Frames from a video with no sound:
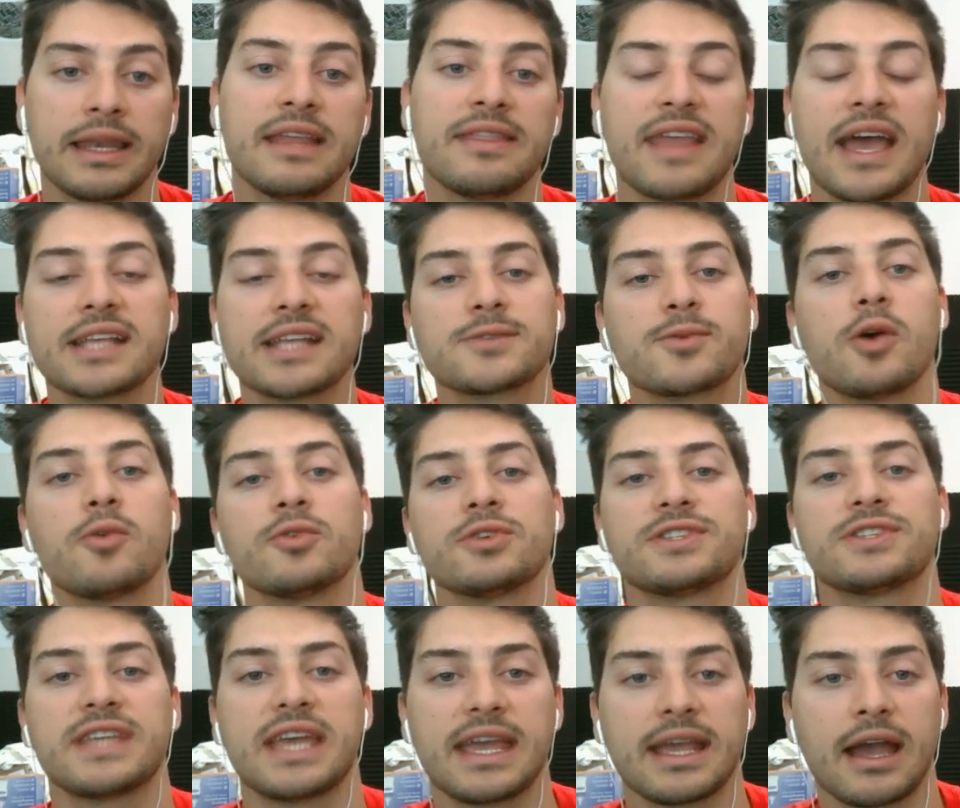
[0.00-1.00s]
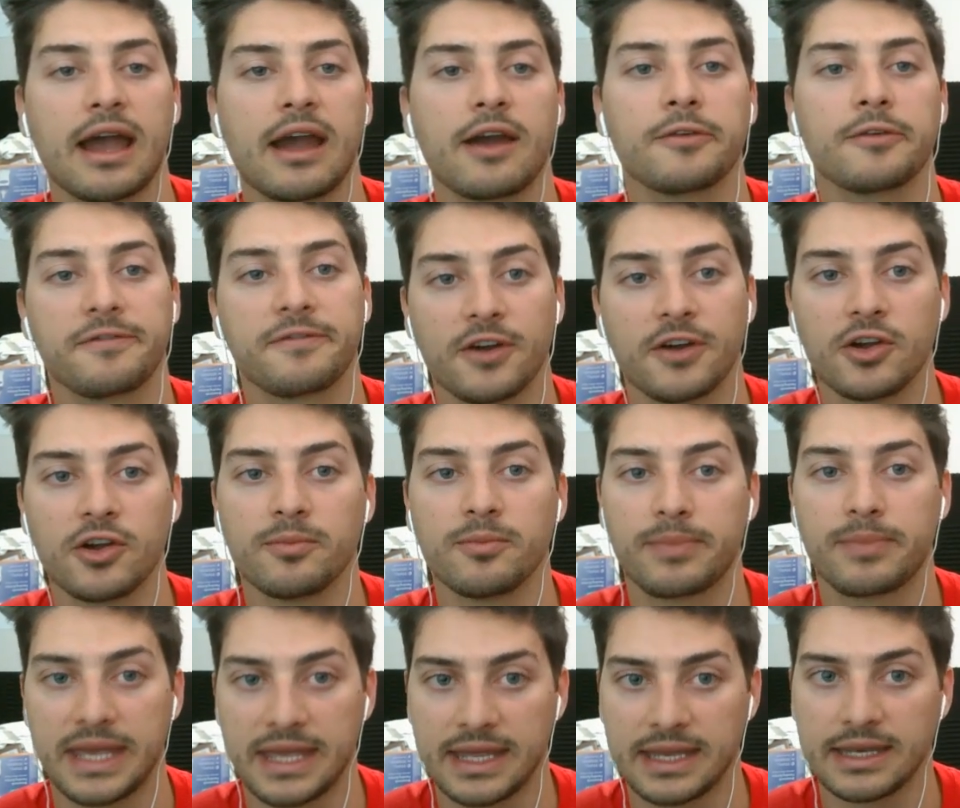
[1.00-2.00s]
And that's what we're saying our firm
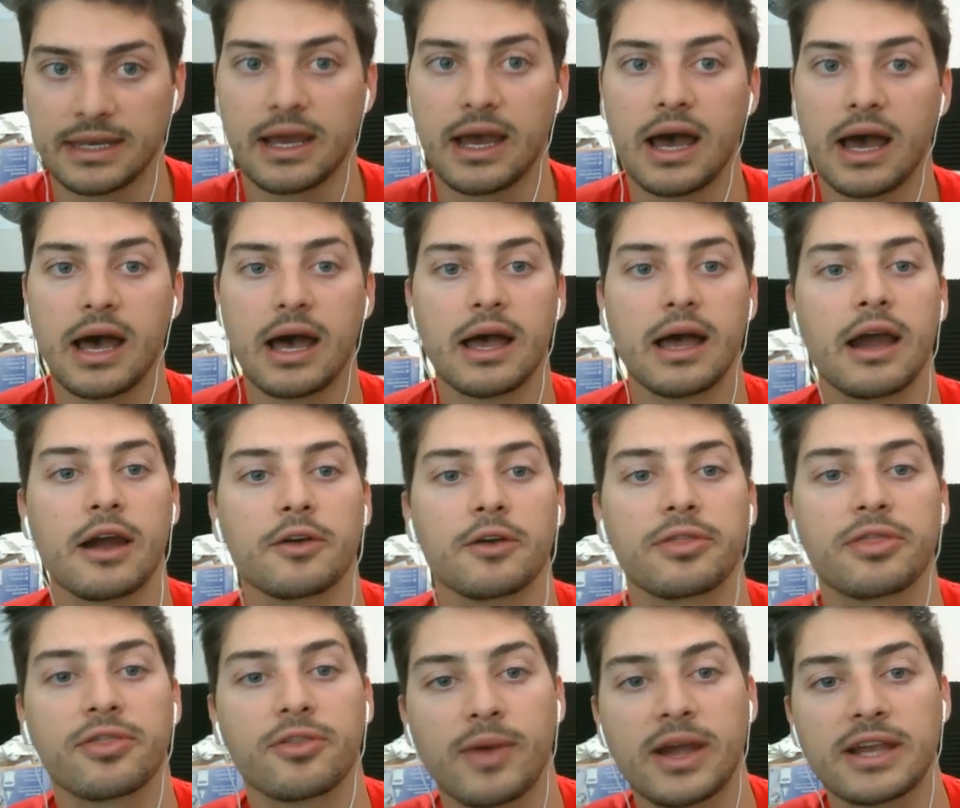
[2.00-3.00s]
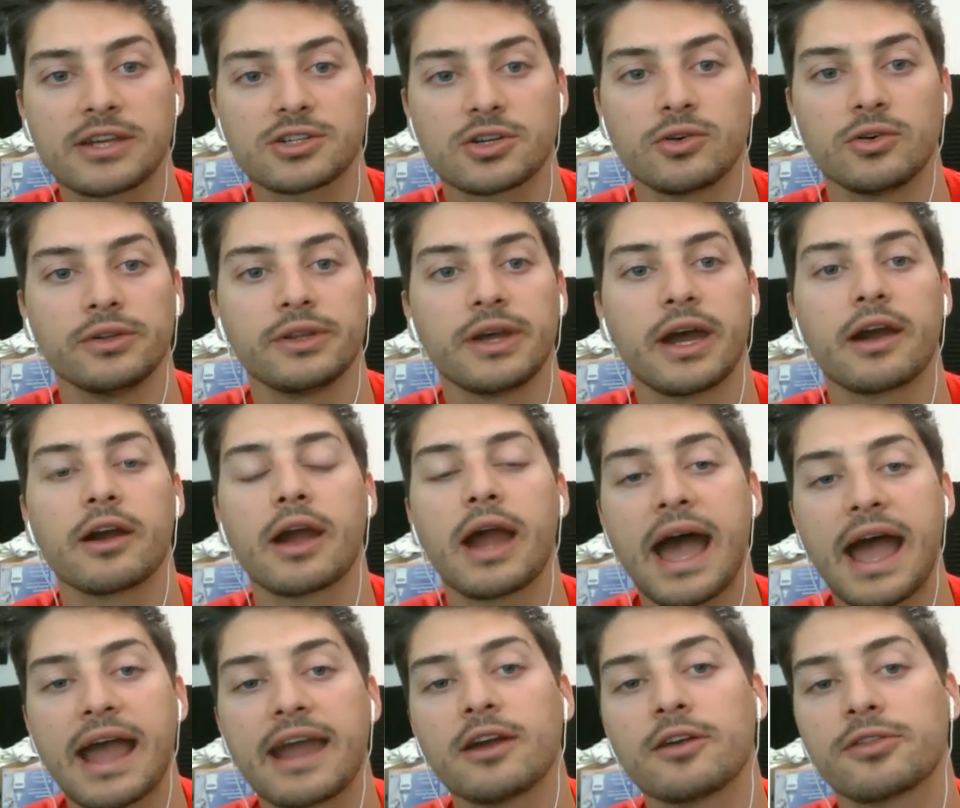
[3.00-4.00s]
pin, uh, our threshold, our
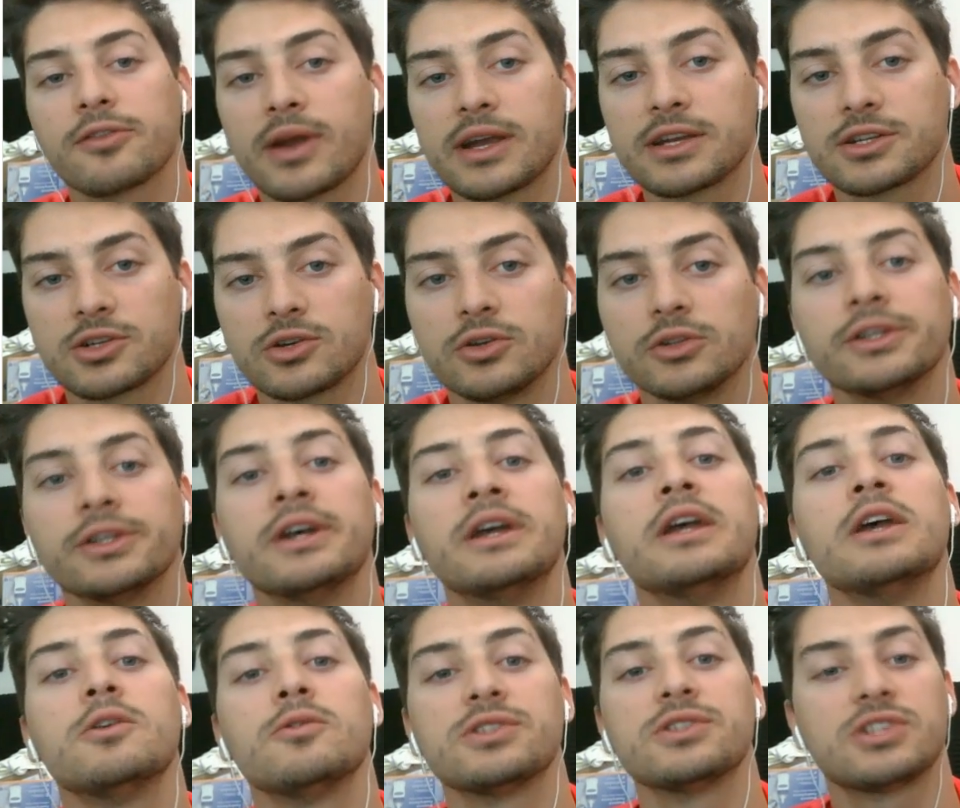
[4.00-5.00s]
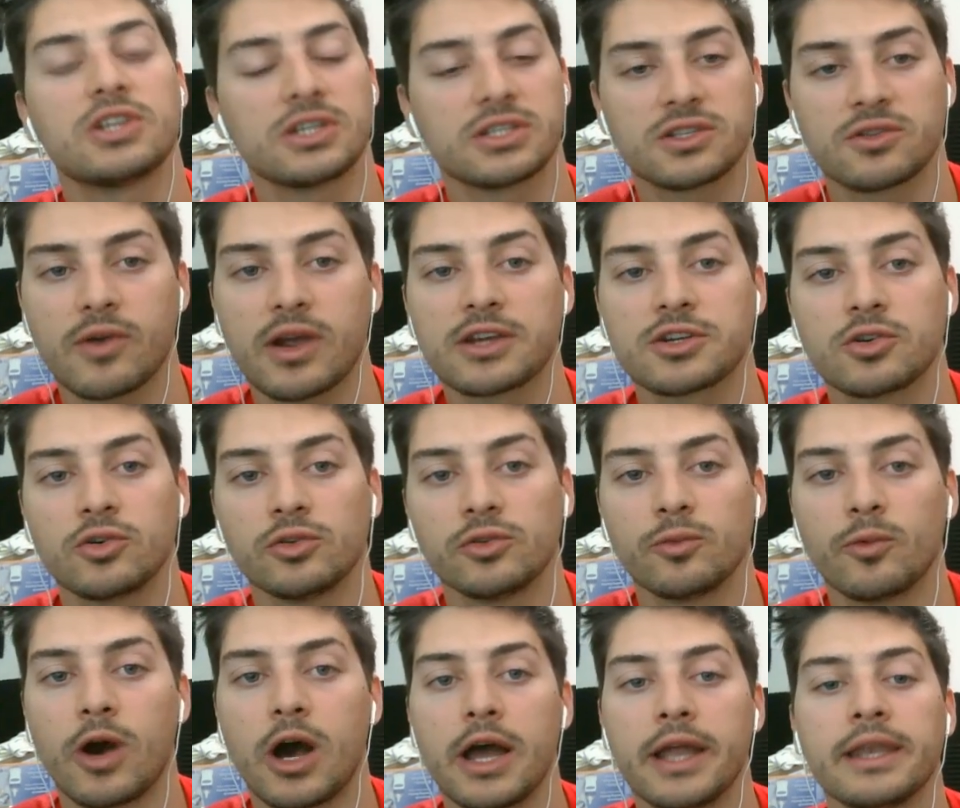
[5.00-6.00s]
higher threshold was just threshold
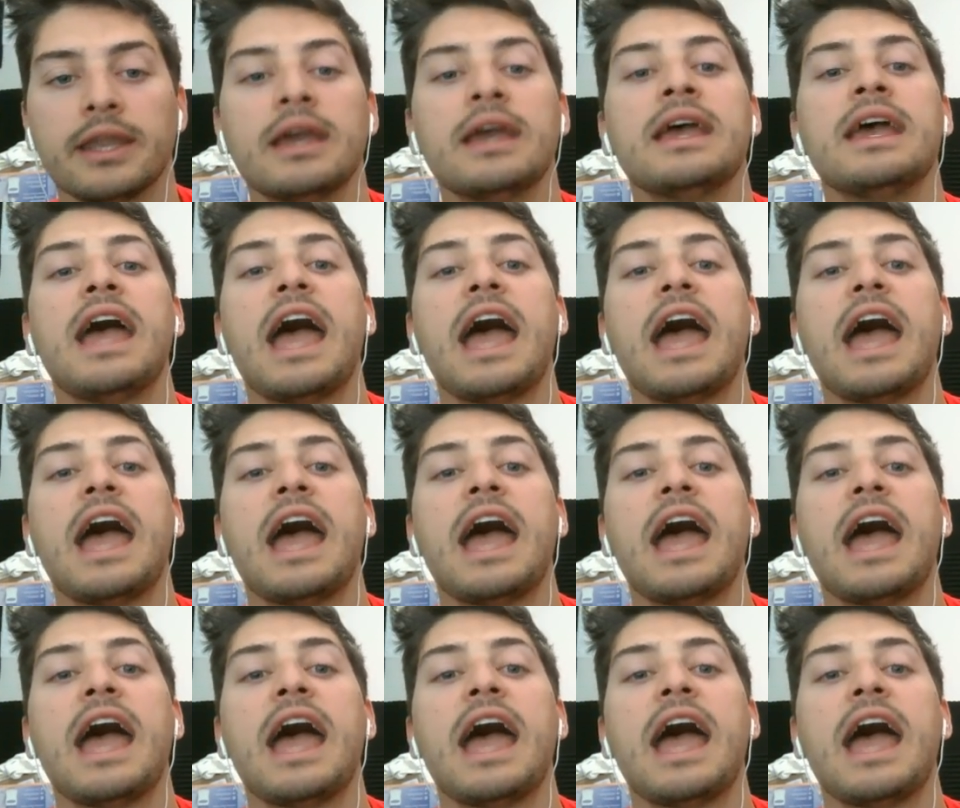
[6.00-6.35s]
one.